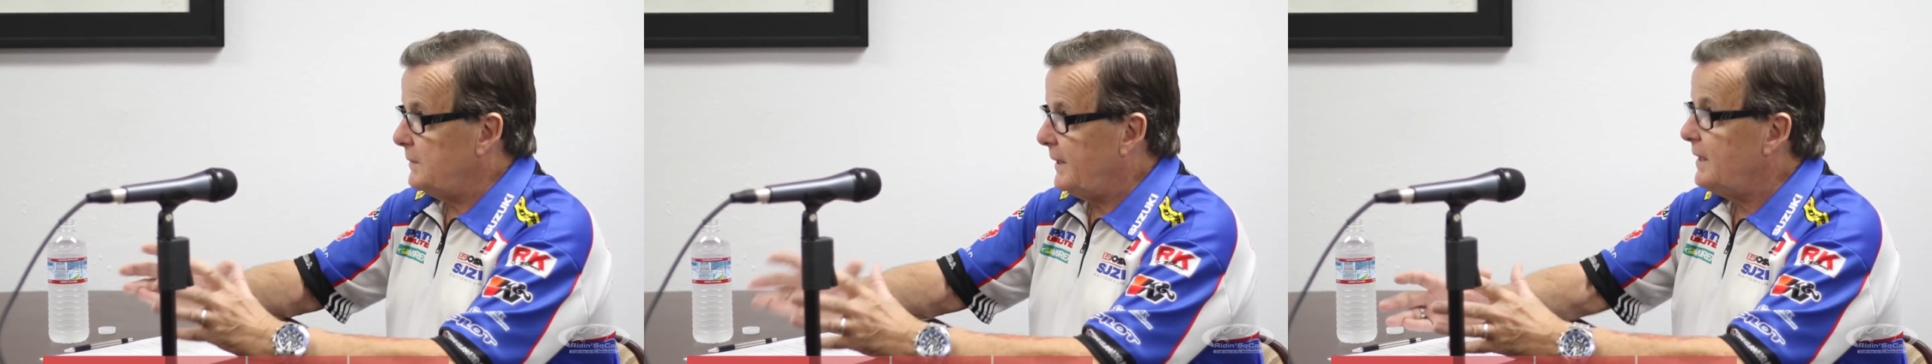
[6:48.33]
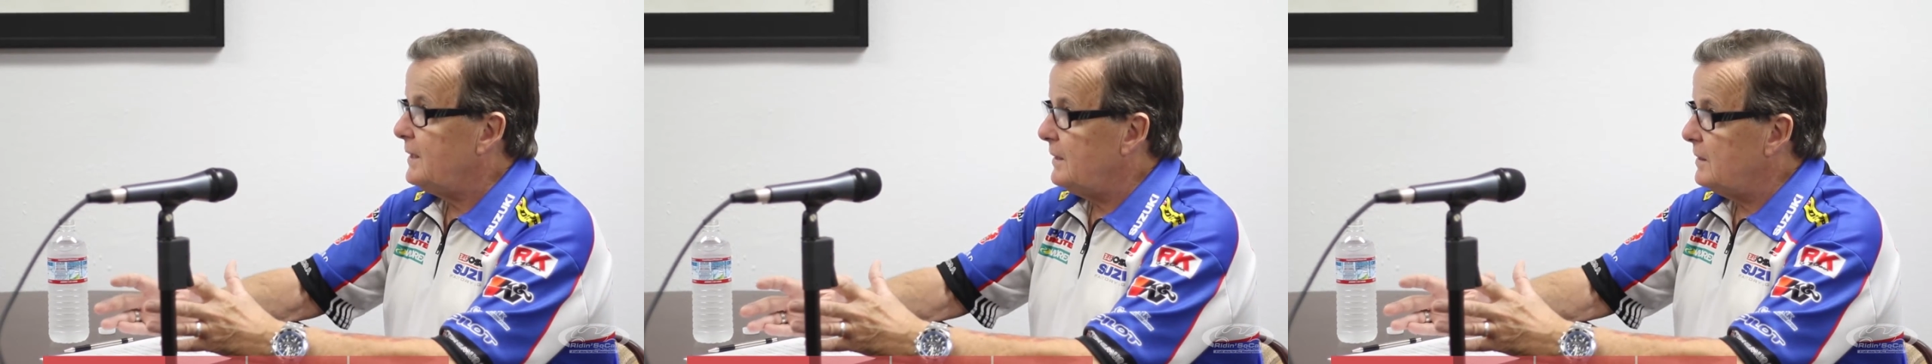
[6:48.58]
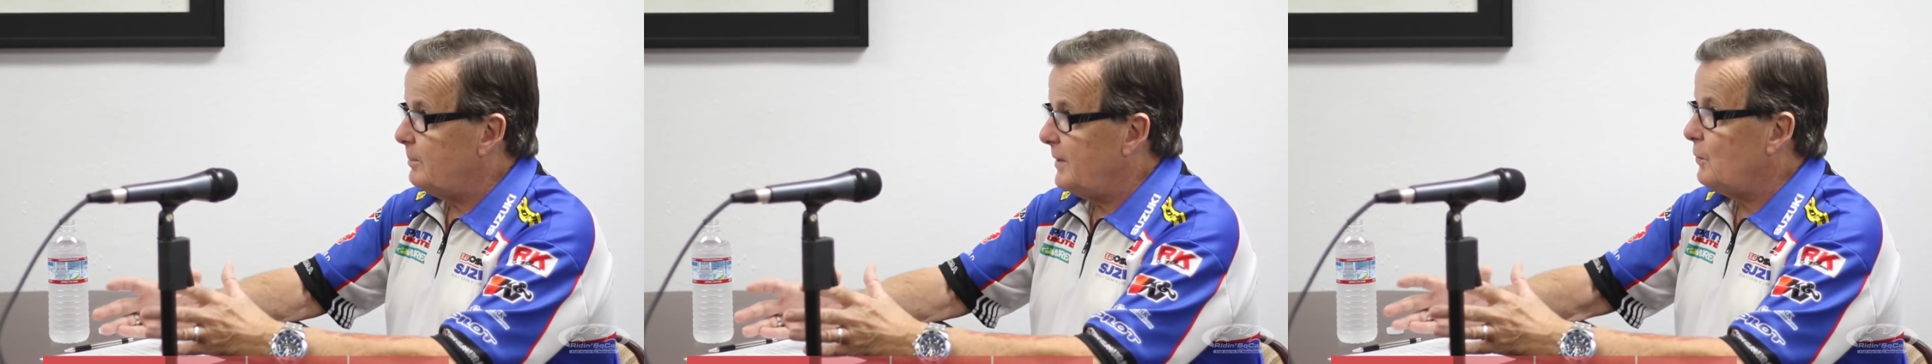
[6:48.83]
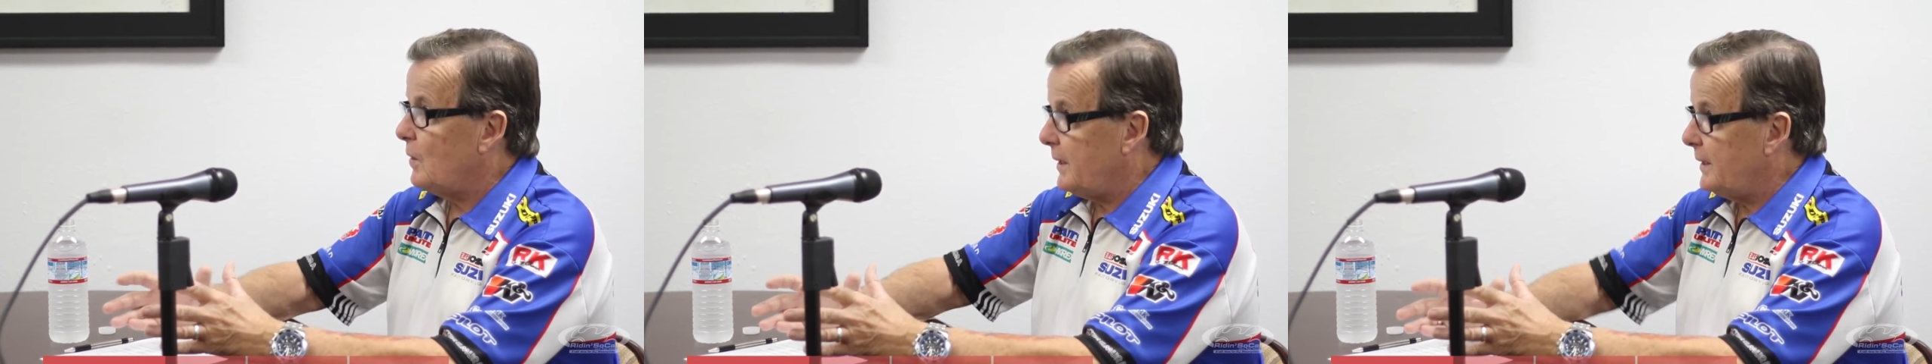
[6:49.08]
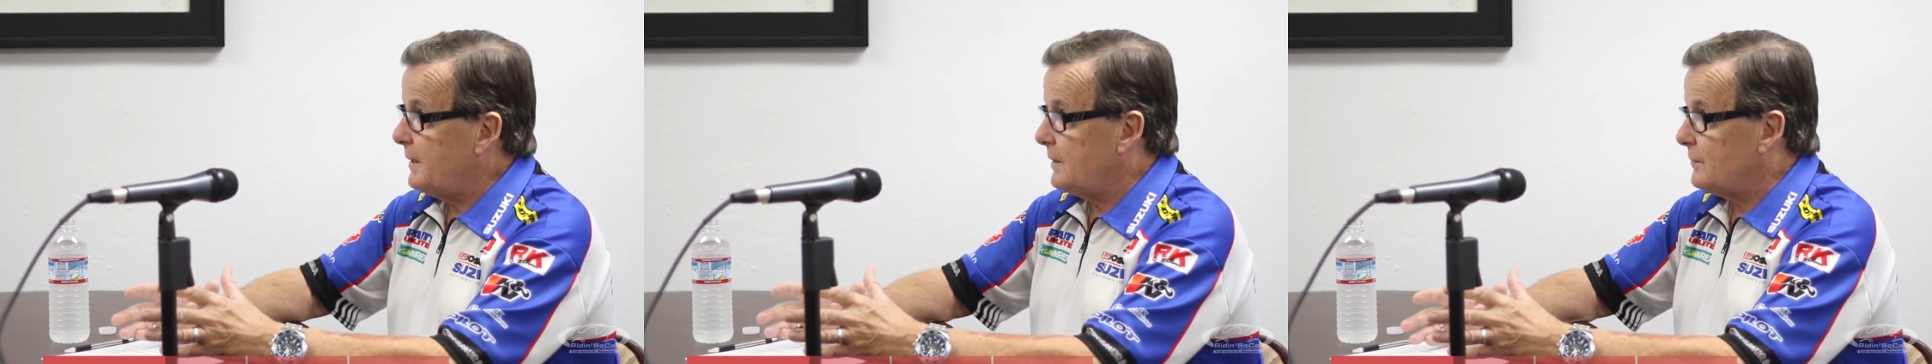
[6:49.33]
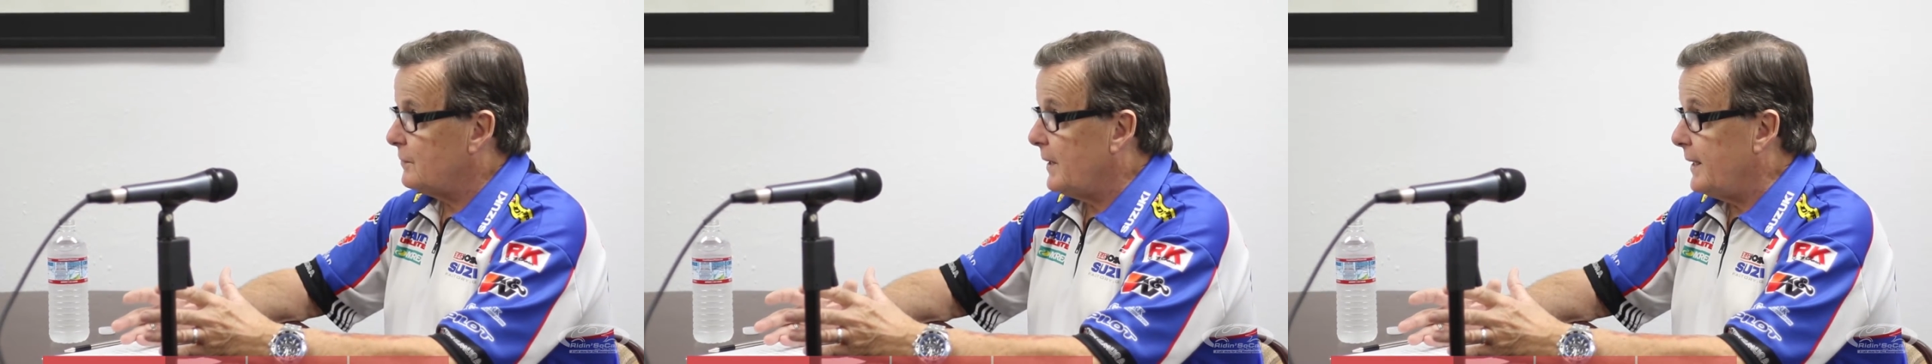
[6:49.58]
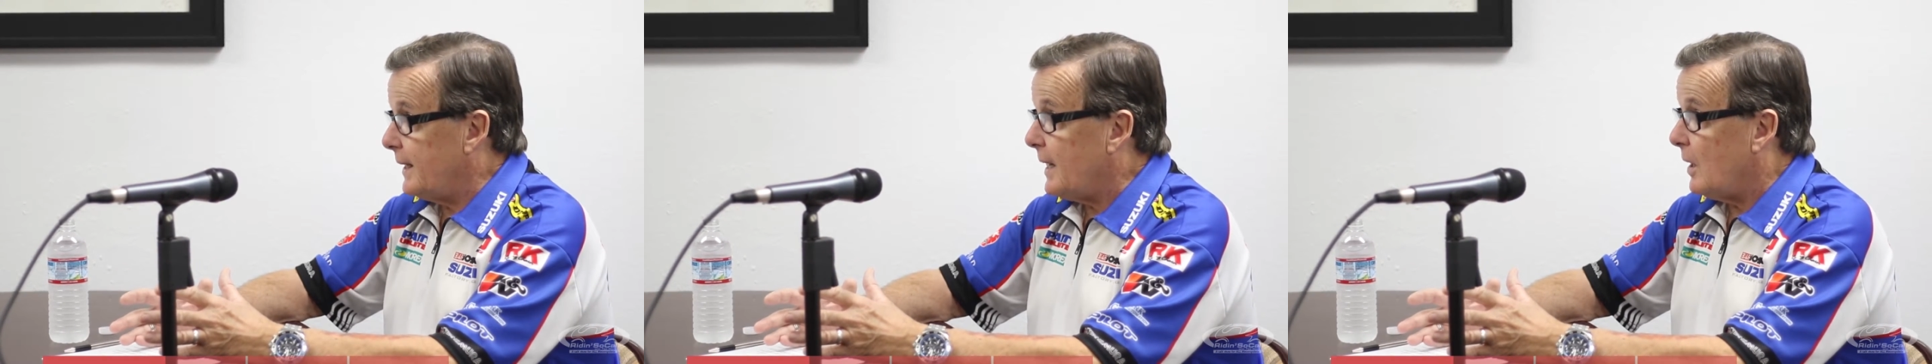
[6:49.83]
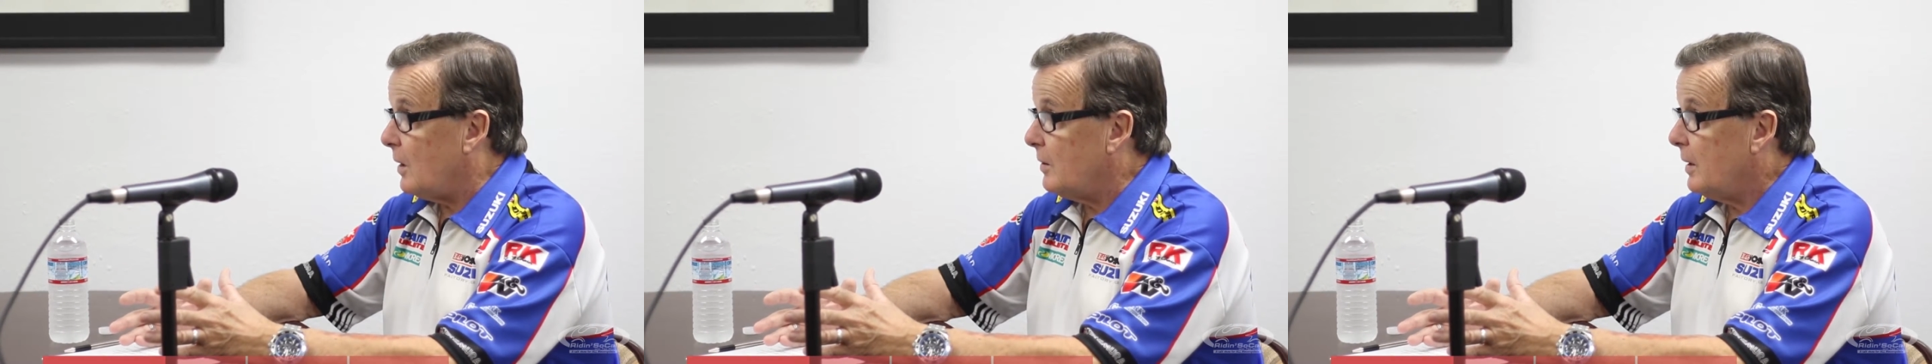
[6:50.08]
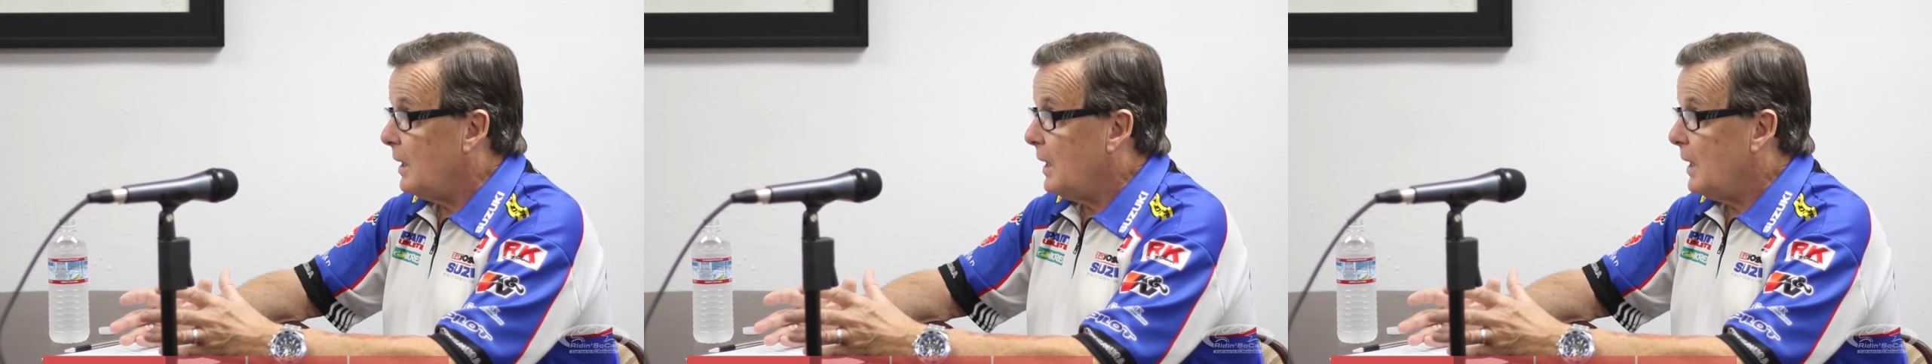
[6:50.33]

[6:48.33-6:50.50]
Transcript: Indian to be what it is right now.